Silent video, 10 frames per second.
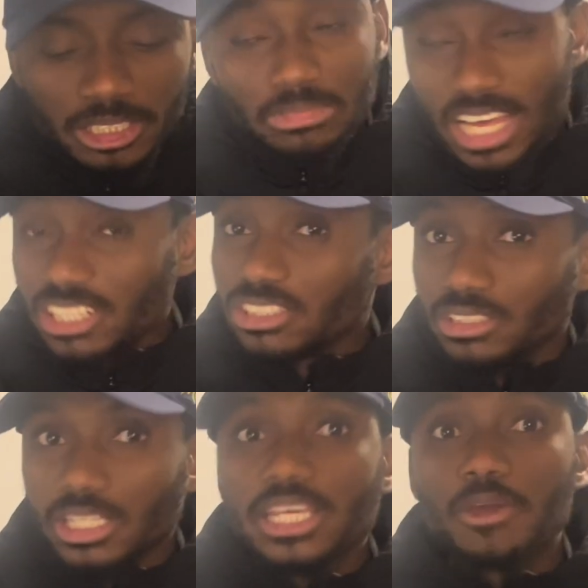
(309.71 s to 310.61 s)
That dude,
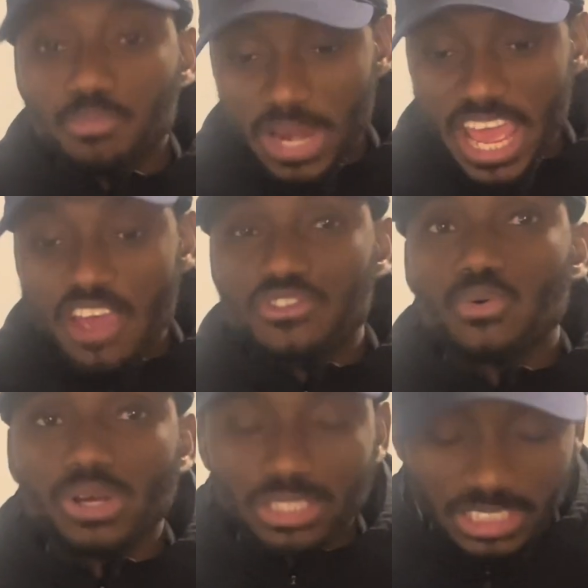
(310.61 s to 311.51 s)
he can play
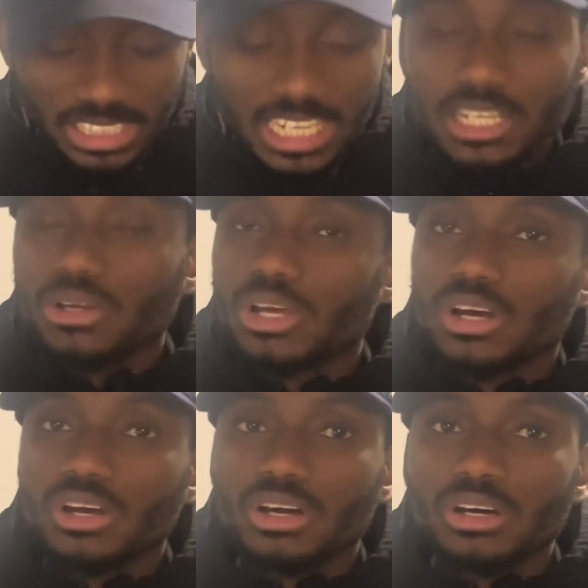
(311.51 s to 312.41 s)
everywhere.
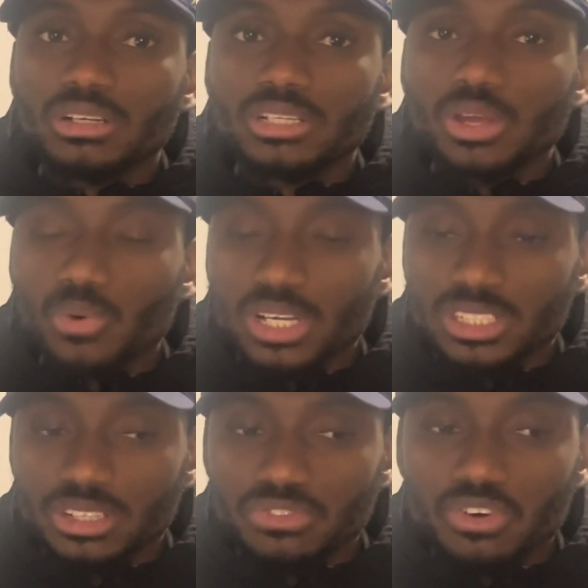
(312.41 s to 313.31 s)
He was
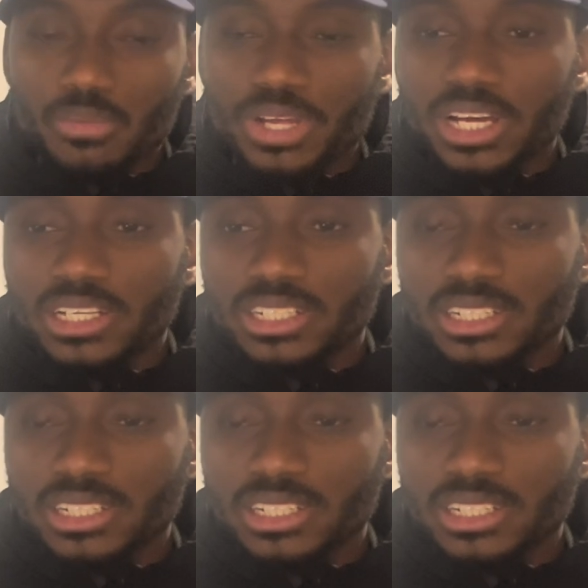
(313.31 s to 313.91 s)
a former at